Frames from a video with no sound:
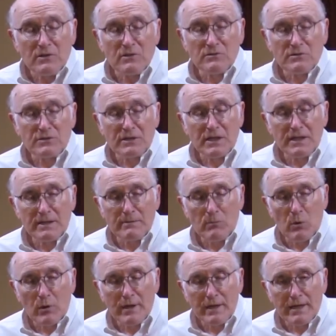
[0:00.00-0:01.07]
on Sunday
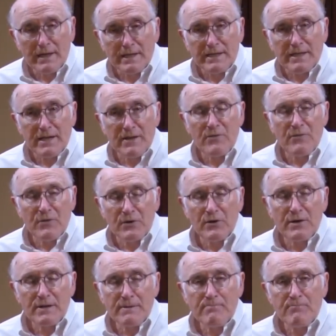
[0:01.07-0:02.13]
morning at
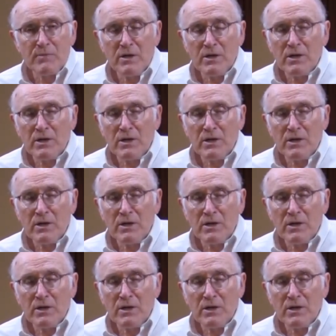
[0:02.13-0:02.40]
10:30.